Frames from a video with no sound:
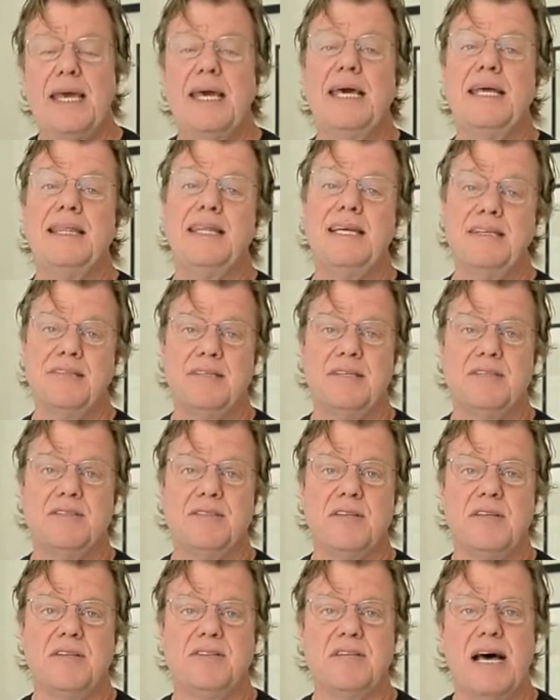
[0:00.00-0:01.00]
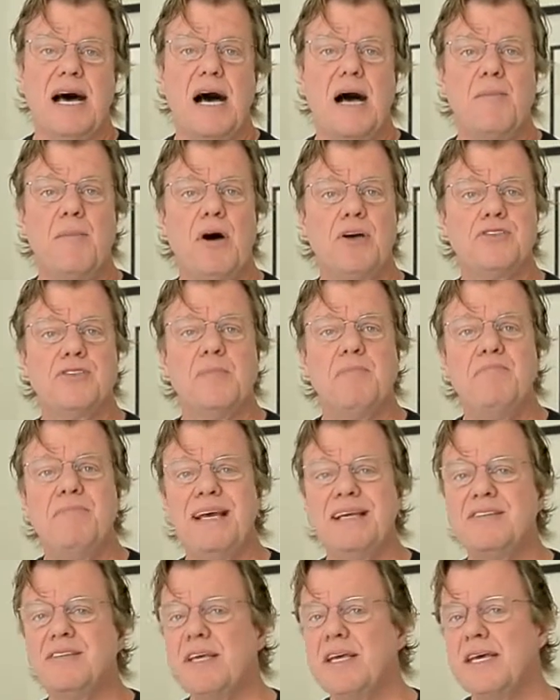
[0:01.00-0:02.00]
In this instance, I'm also
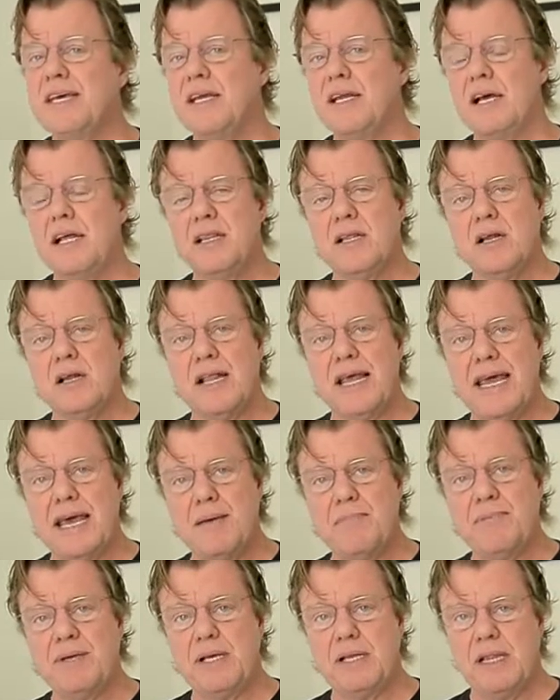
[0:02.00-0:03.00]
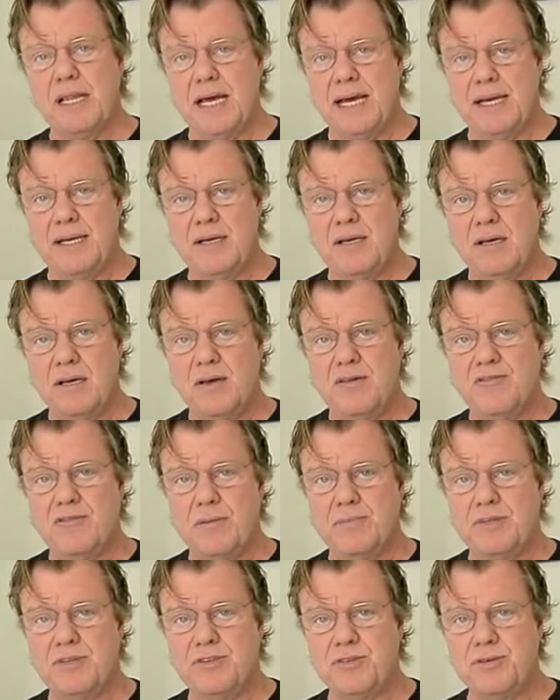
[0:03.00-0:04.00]
mixing in a little ambient light
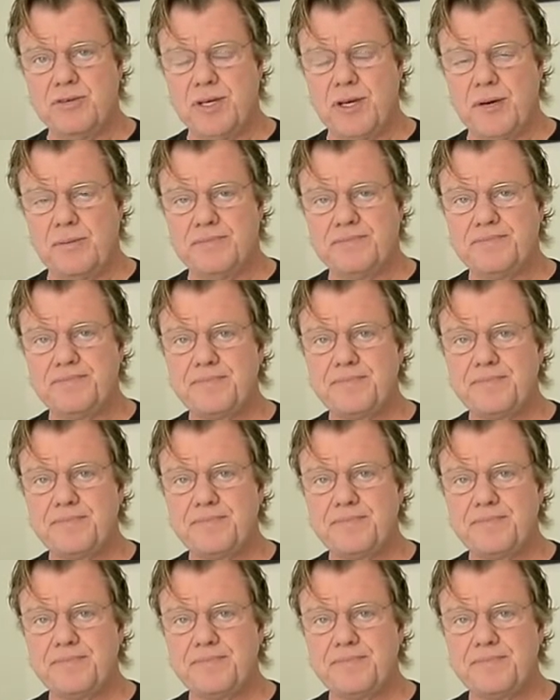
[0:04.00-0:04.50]
from the studio.